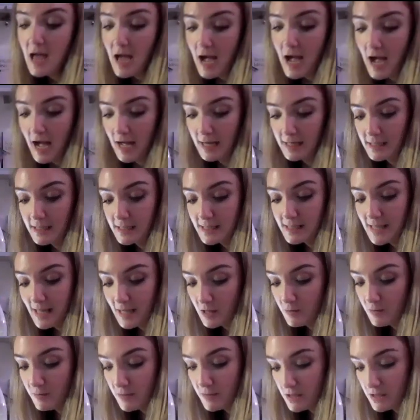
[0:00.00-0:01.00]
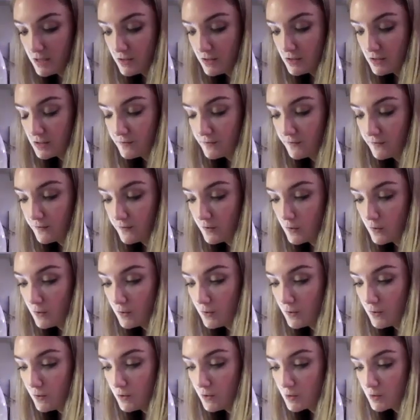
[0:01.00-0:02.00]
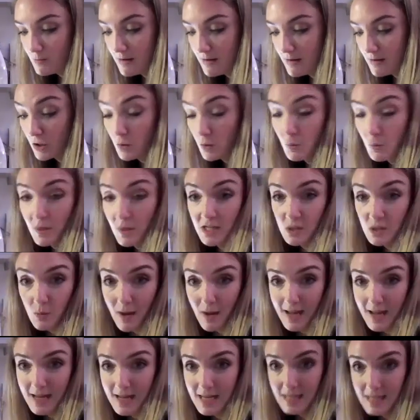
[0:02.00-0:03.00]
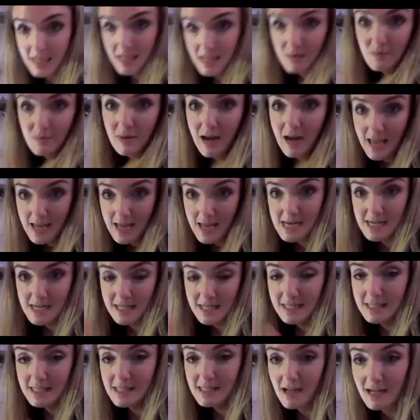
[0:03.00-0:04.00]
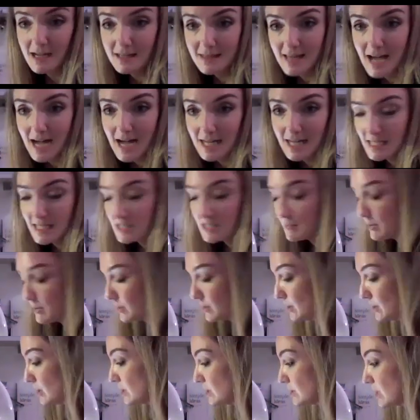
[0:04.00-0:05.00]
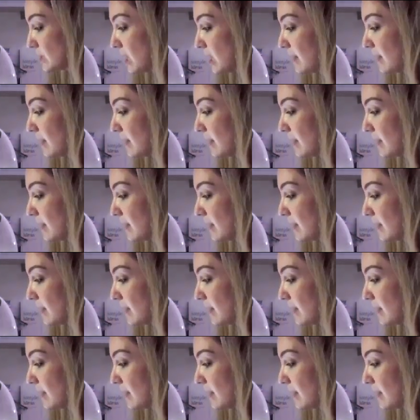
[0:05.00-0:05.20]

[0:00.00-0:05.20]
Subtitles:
And that can be used for, depending on which way the blade inside that is put,